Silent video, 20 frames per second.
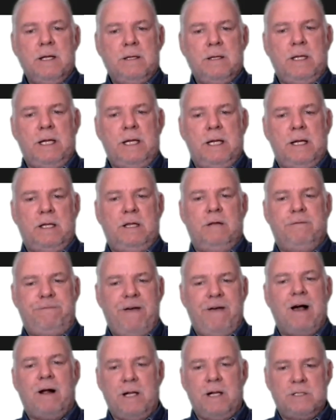the
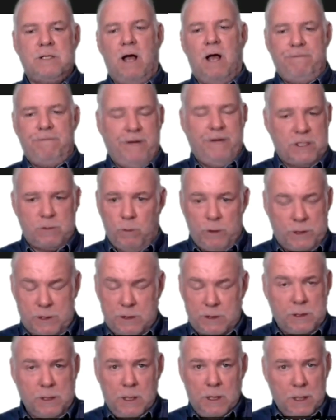Falcons offense,
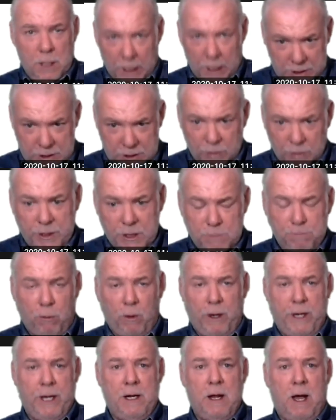which until this
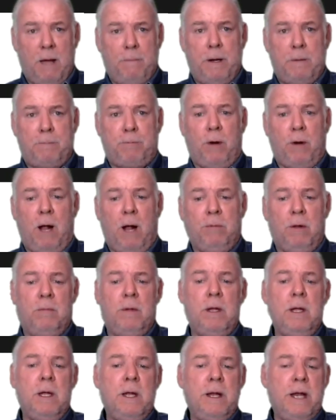point had not been a problem.